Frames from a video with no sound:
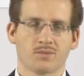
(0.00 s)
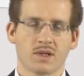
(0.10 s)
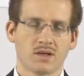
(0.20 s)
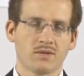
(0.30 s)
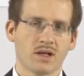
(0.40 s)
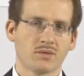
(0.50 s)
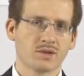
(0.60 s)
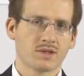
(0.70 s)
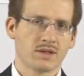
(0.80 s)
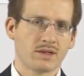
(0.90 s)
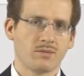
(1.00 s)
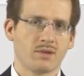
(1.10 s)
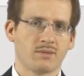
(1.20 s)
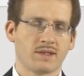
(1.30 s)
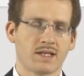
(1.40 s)
Another language that
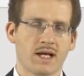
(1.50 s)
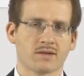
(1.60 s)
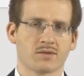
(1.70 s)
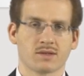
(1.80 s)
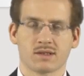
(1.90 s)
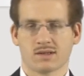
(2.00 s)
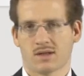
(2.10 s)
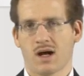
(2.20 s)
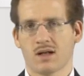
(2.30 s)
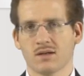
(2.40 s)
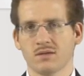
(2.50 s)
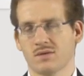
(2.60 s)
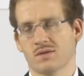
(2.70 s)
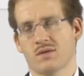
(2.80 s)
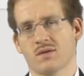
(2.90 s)
implements actors is Scala.
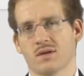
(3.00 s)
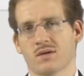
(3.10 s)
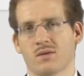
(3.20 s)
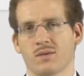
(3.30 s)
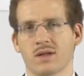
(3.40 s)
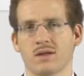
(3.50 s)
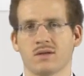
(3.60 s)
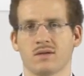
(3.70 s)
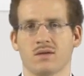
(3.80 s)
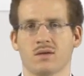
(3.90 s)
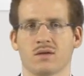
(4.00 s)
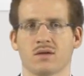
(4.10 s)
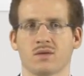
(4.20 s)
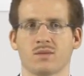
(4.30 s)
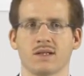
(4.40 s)
You saw that already in the
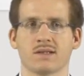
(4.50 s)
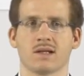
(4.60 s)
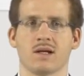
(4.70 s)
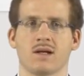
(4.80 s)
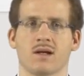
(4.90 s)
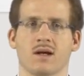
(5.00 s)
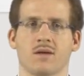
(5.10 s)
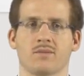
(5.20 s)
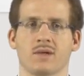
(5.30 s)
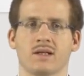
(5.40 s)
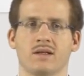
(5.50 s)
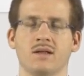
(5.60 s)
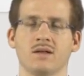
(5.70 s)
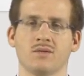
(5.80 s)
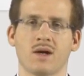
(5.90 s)
earlier weeks. And
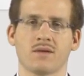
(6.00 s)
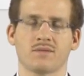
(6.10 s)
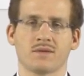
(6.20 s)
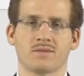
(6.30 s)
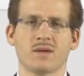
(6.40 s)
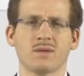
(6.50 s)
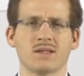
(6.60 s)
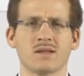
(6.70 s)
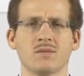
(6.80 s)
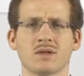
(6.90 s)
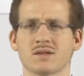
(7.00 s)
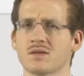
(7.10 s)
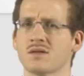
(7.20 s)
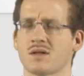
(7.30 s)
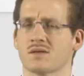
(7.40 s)
here you have a very similar
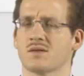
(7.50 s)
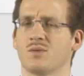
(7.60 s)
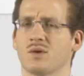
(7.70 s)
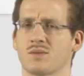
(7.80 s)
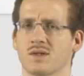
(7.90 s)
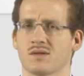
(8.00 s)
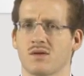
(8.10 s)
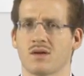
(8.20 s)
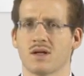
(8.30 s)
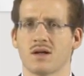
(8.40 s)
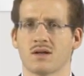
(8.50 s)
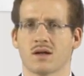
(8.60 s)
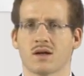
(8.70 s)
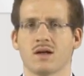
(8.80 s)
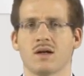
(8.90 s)
syntax to what we saw in Erlang.